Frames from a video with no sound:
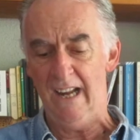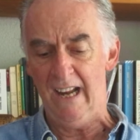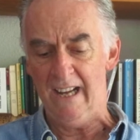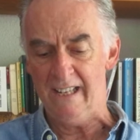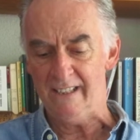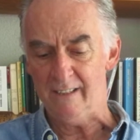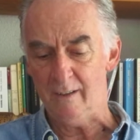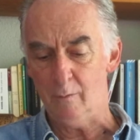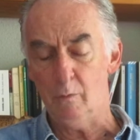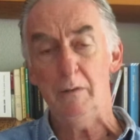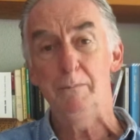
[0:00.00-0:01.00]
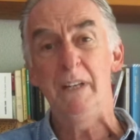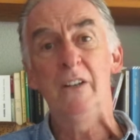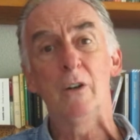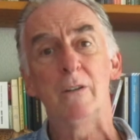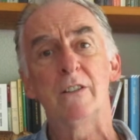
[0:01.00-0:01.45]
And we've been
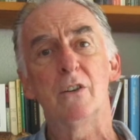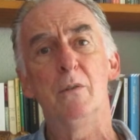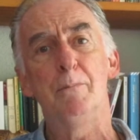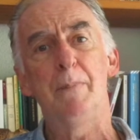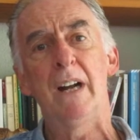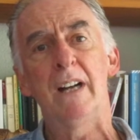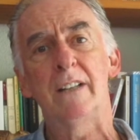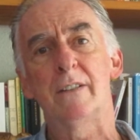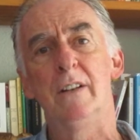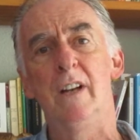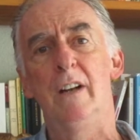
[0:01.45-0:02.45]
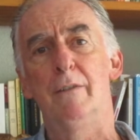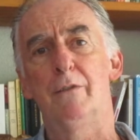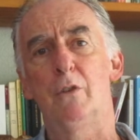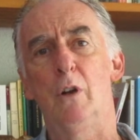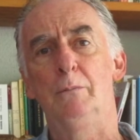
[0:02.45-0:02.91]
also part
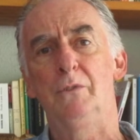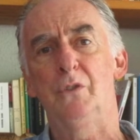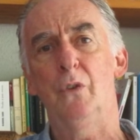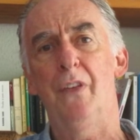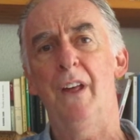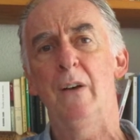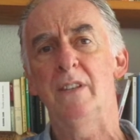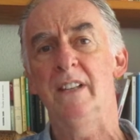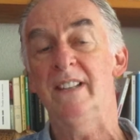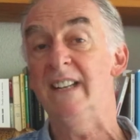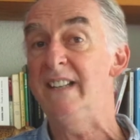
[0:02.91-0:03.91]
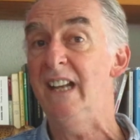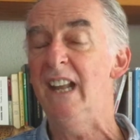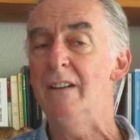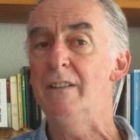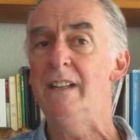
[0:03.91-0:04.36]
from
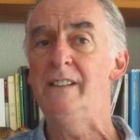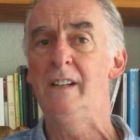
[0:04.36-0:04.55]
2011